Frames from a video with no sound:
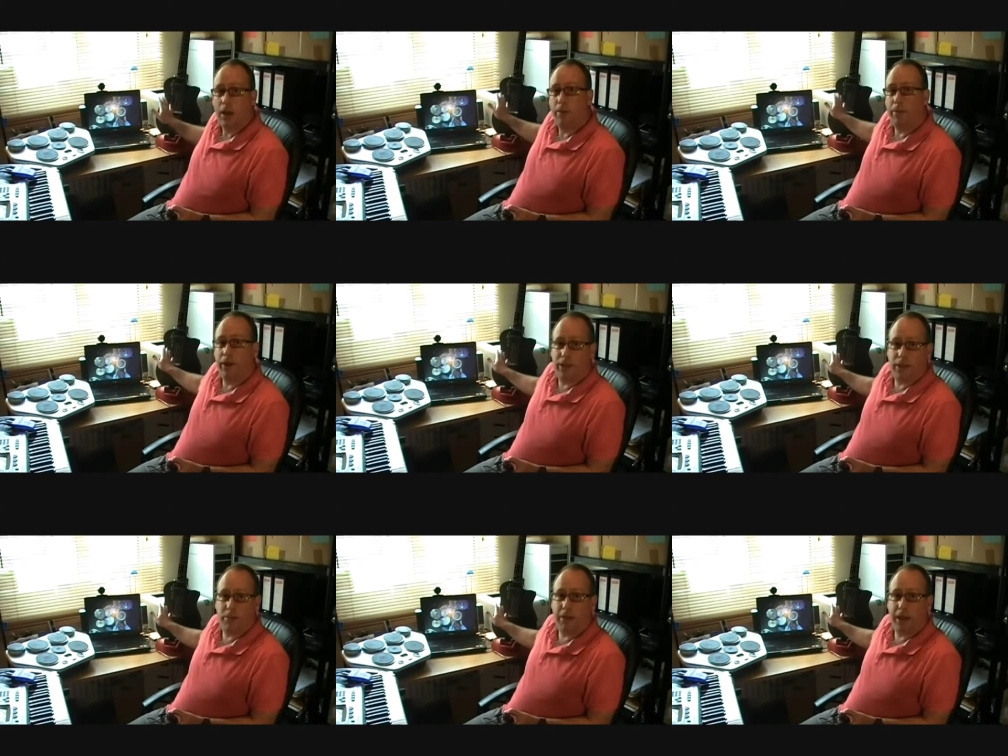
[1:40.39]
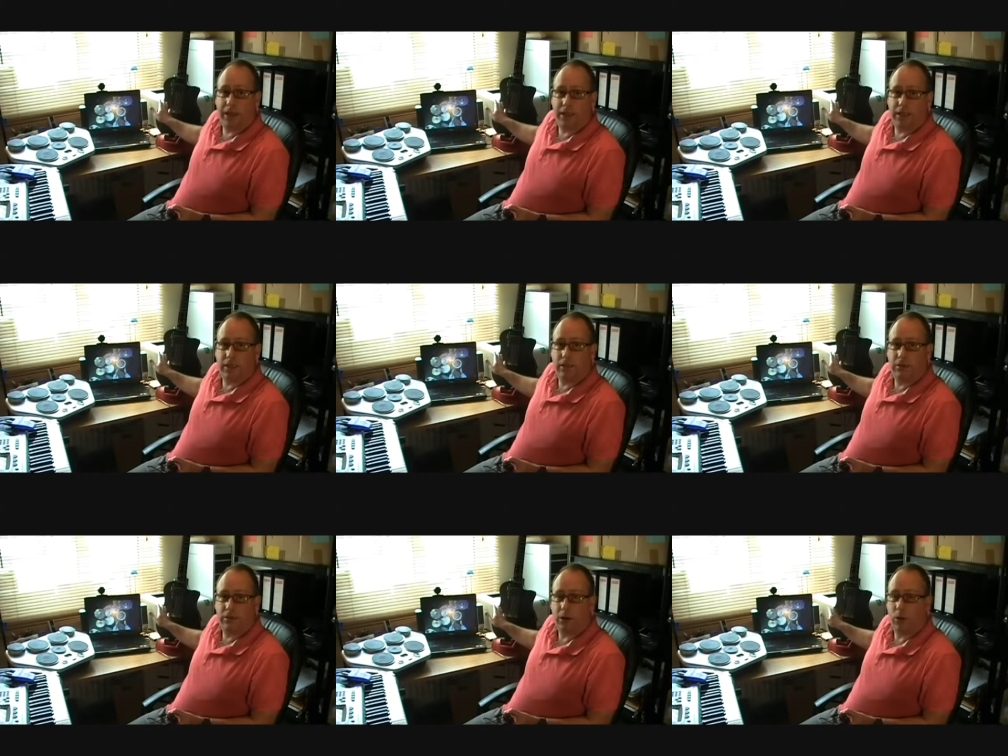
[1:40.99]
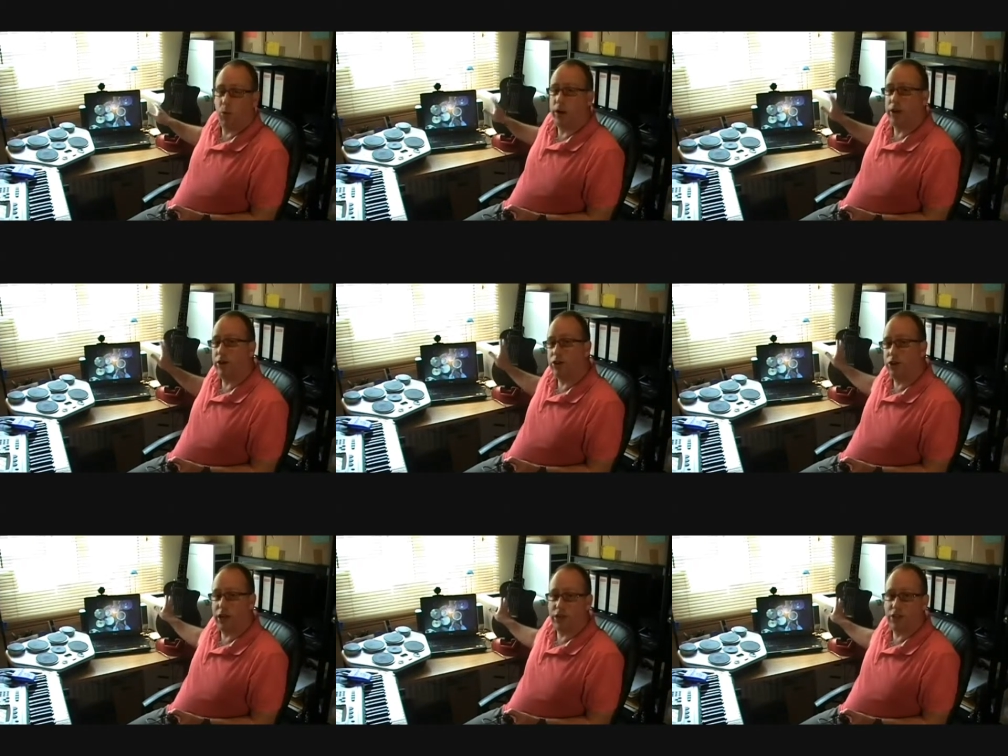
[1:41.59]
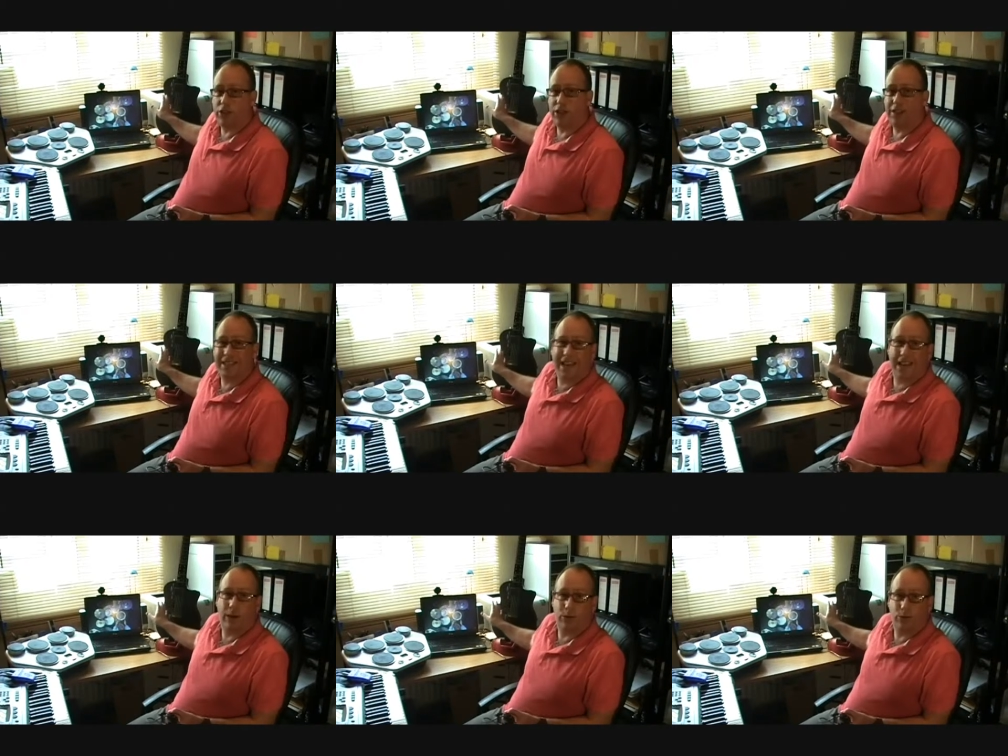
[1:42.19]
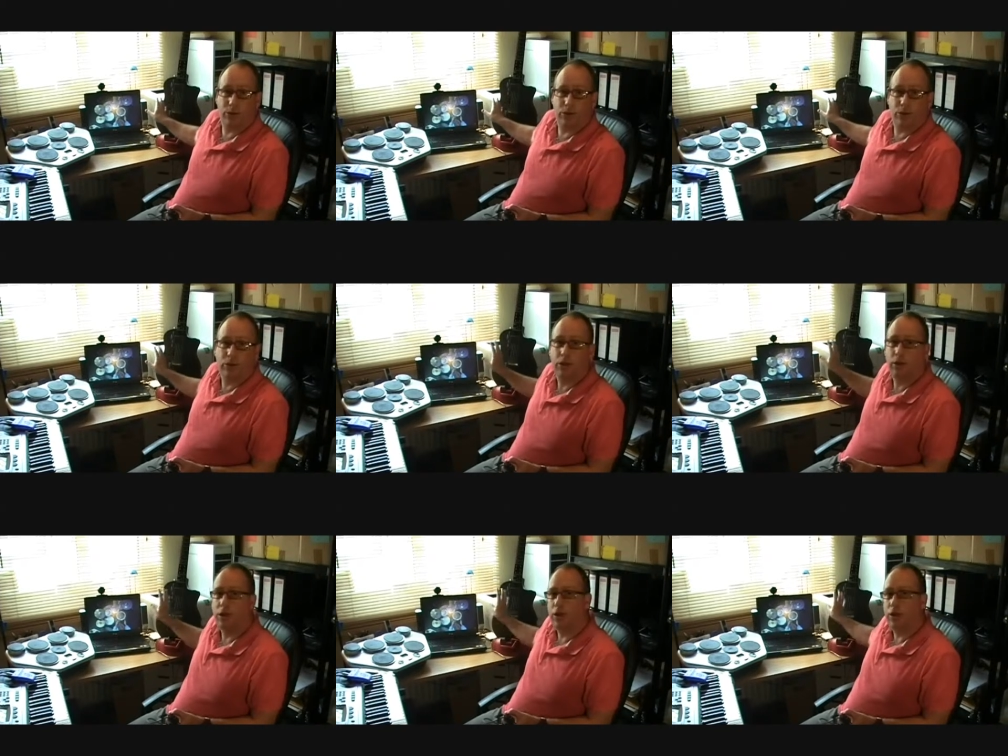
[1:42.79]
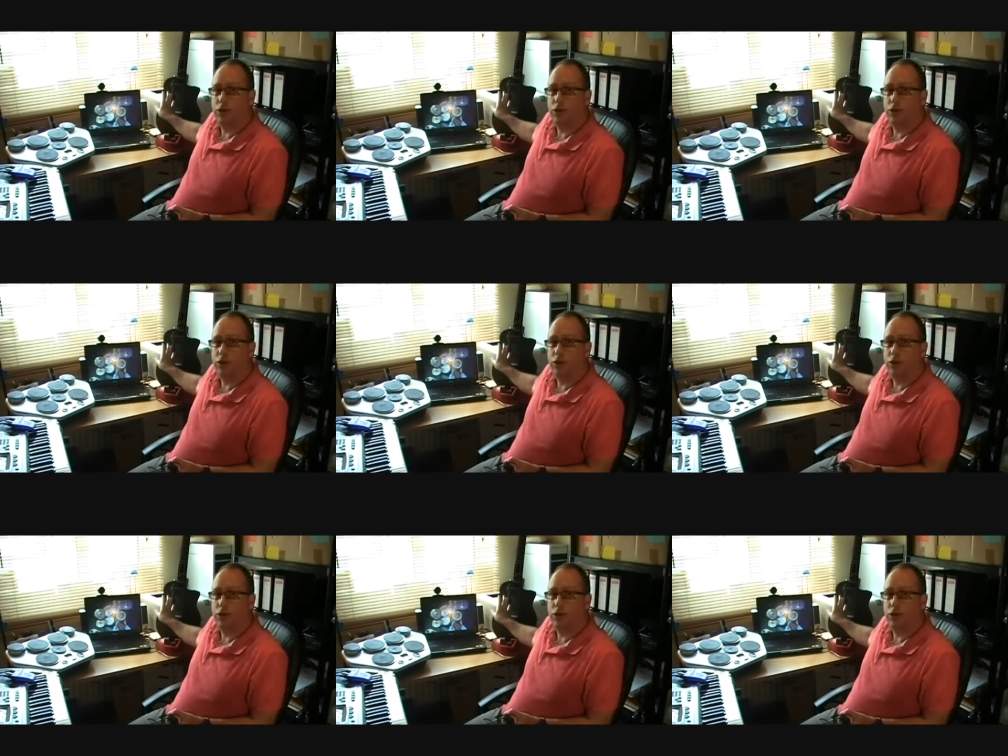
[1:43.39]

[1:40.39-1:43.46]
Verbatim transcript: but as a bass and where you change the sounds